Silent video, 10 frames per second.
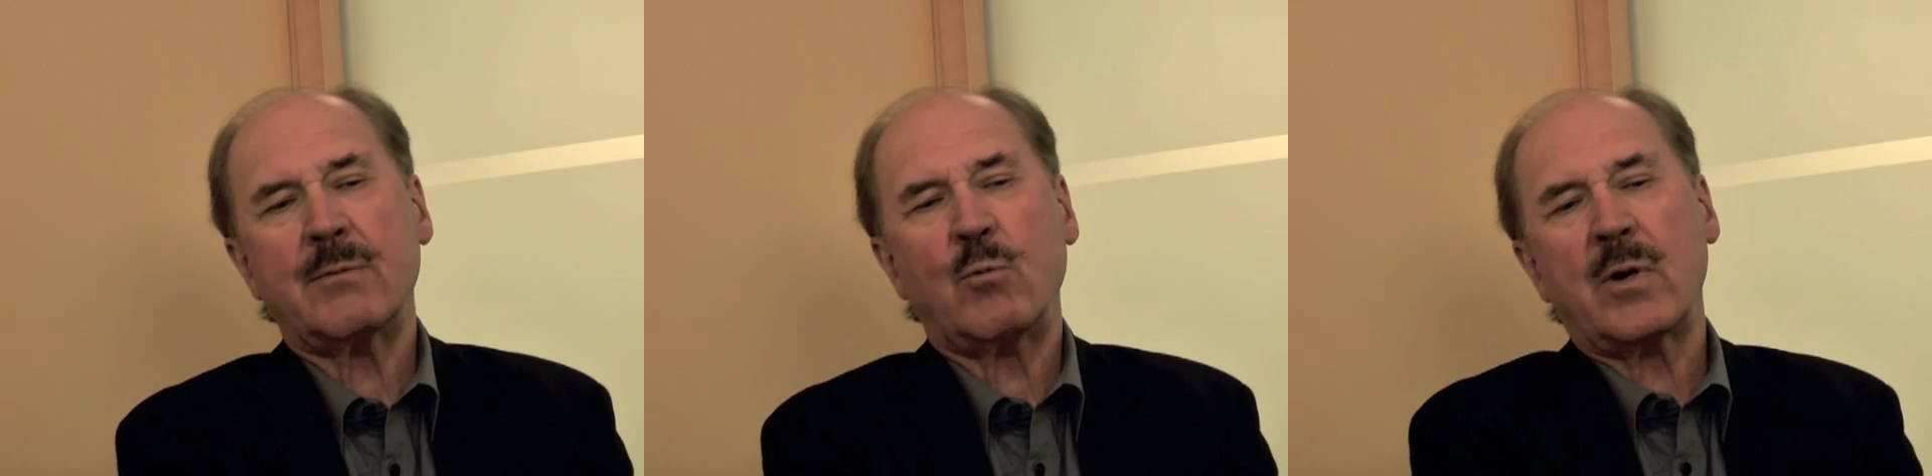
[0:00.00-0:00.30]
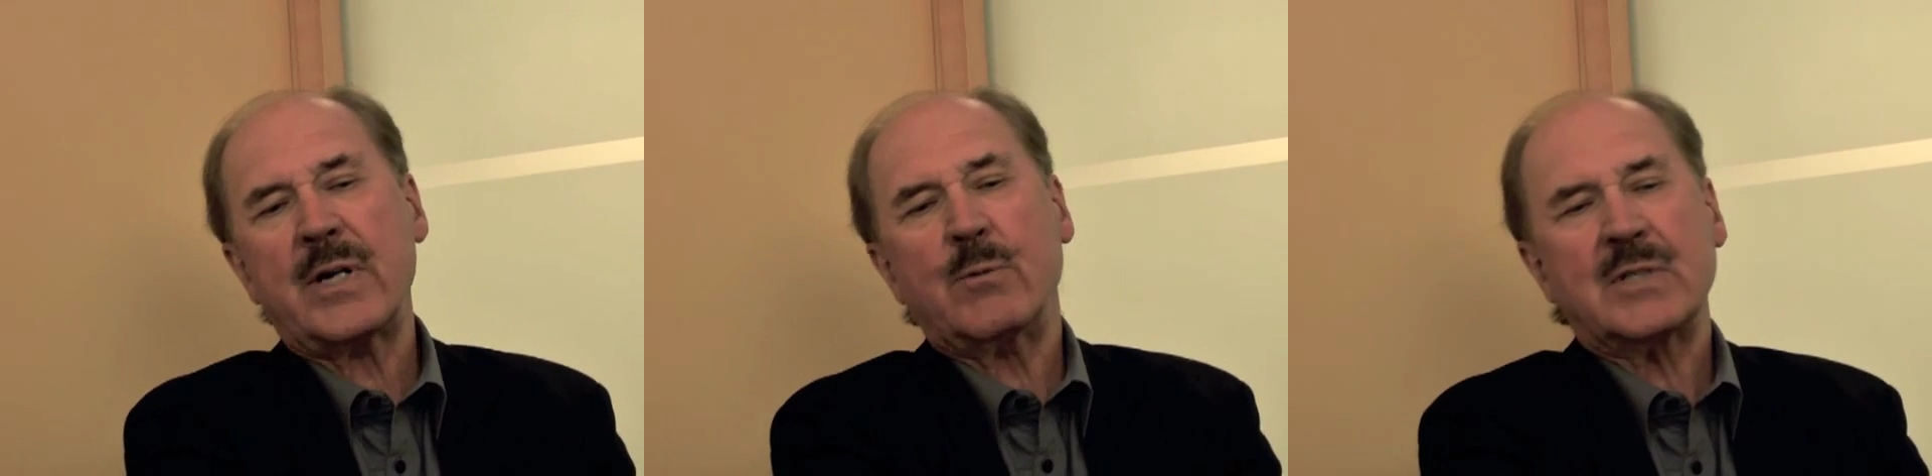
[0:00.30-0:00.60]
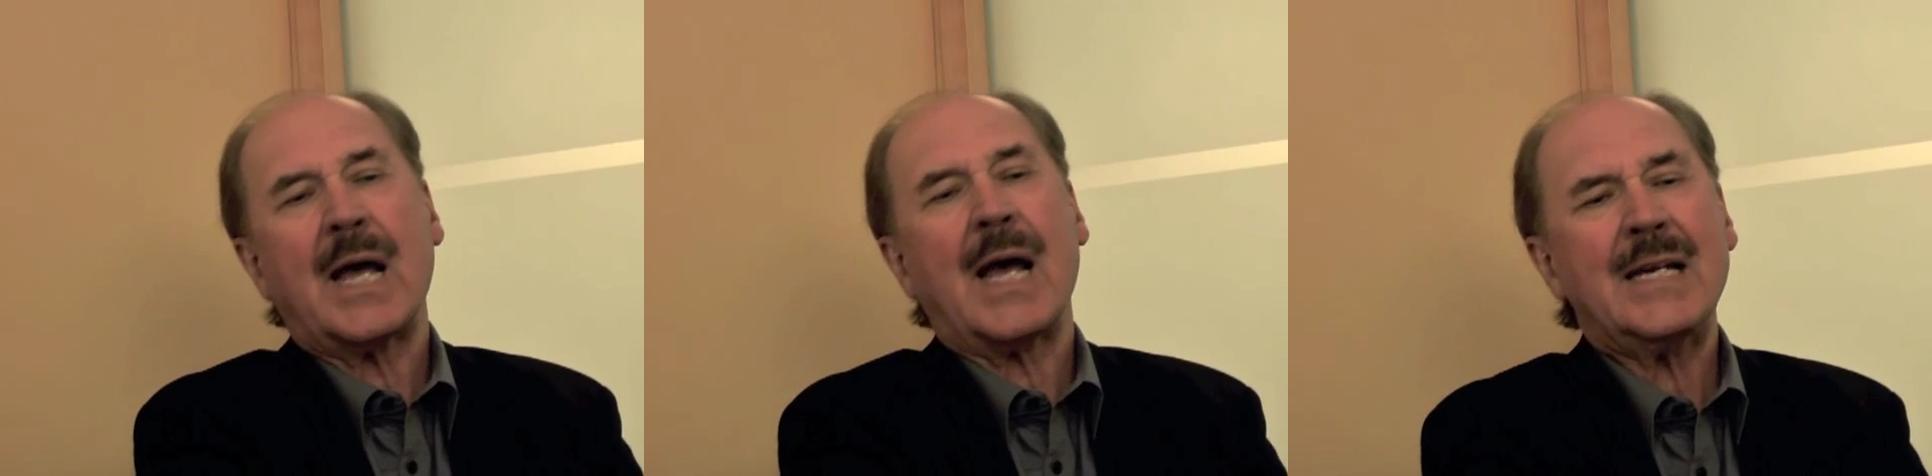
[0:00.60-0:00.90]
where he was
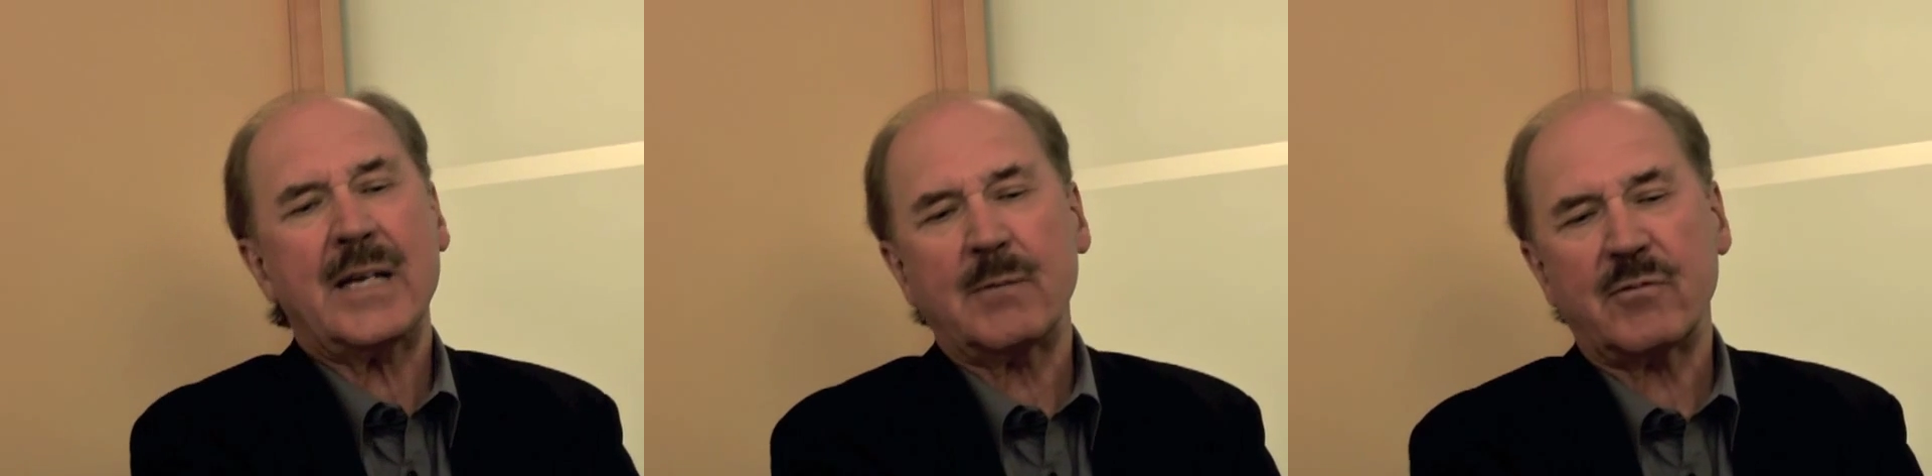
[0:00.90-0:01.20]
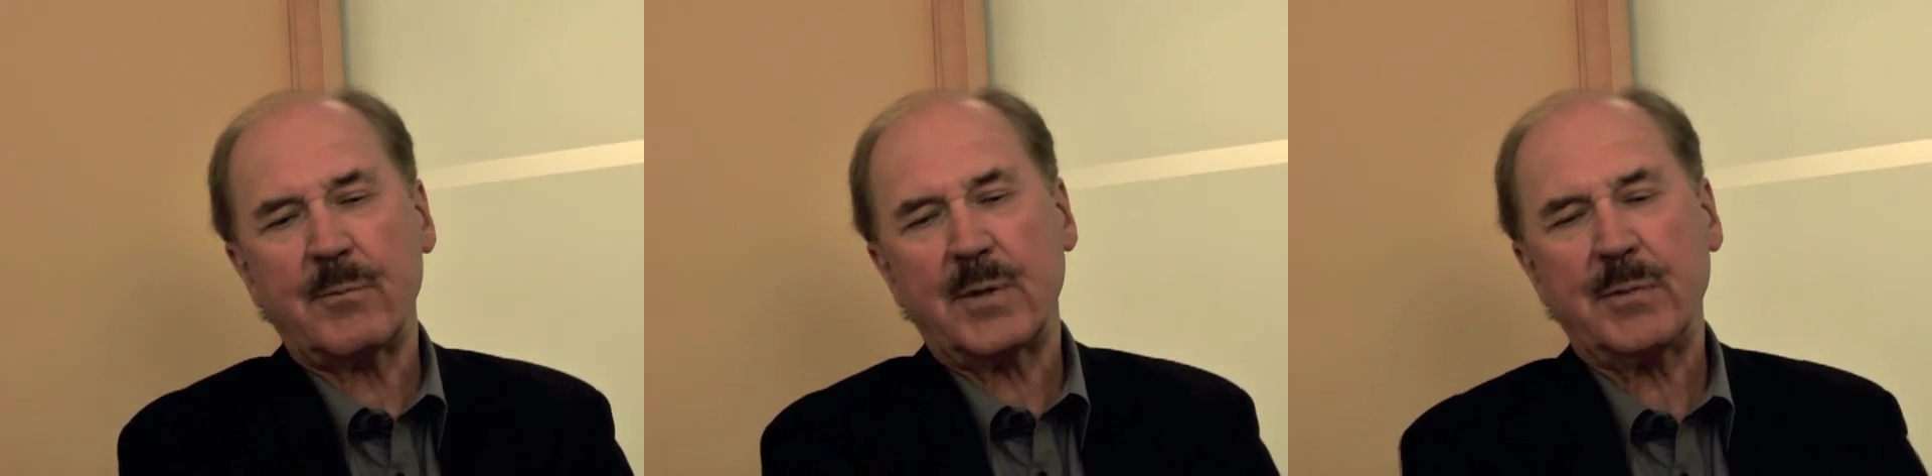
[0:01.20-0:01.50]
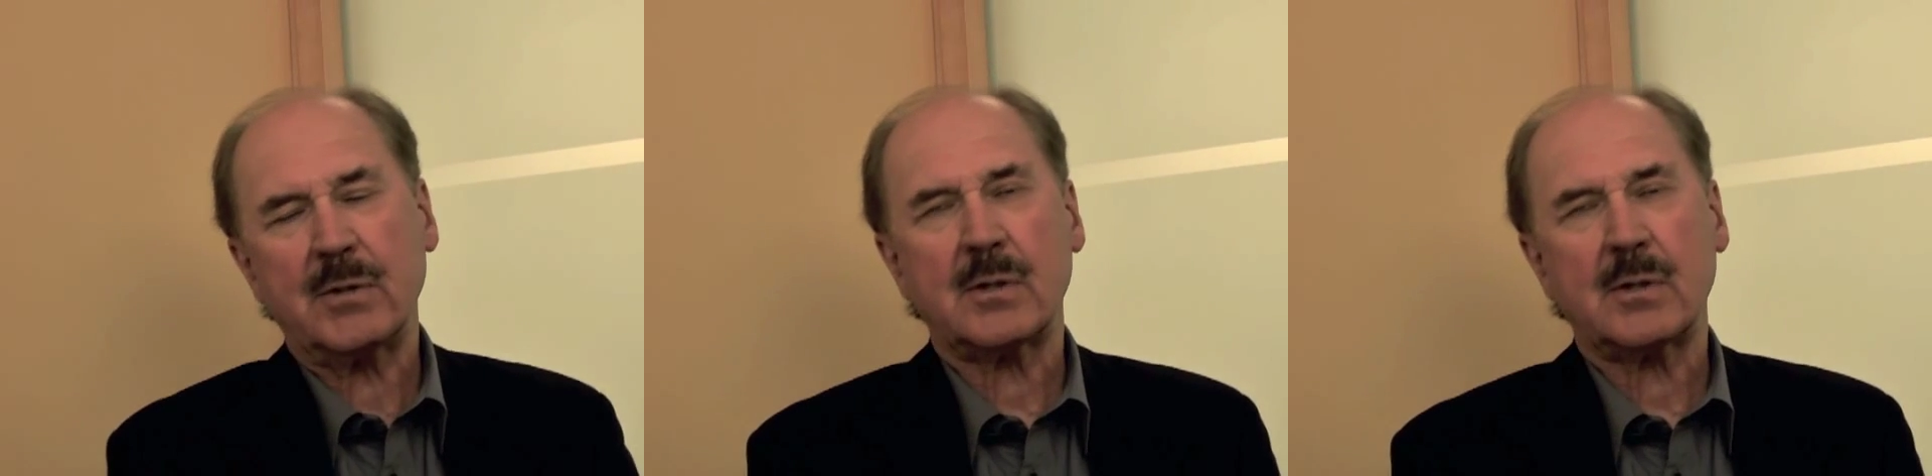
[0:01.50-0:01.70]
hiding from the bill